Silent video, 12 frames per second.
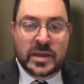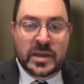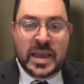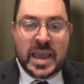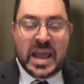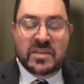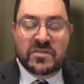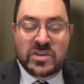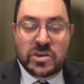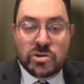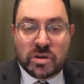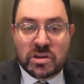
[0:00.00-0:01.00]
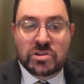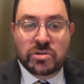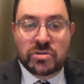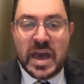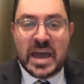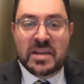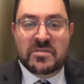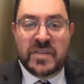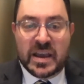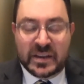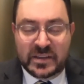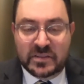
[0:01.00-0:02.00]
And if you can do that
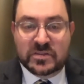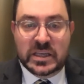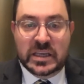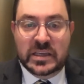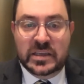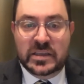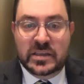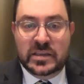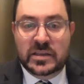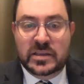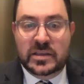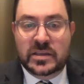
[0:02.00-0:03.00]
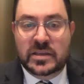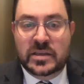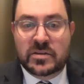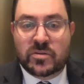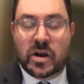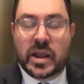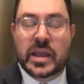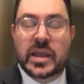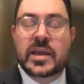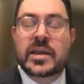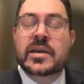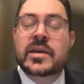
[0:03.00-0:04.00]
effectively, right,
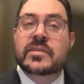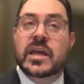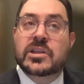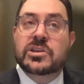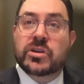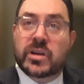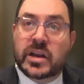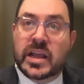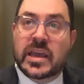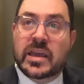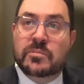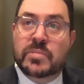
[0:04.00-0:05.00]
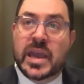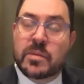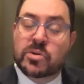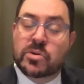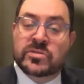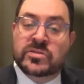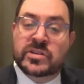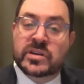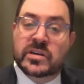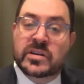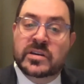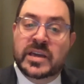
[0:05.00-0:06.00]
then you're going to be able
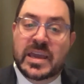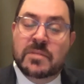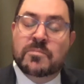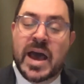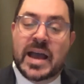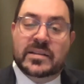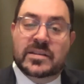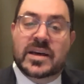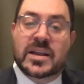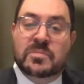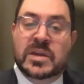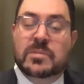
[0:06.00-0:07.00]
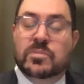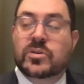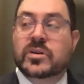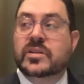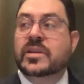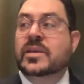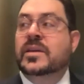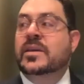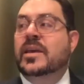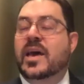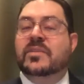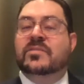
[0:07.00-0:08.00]
to impact a lot of people. And
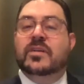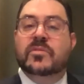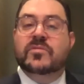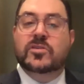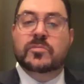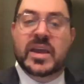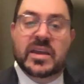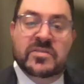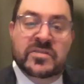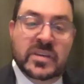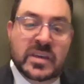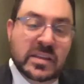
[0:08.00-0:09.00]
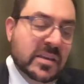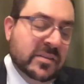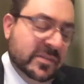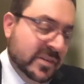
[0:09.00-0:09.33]
as some of you may have seen this,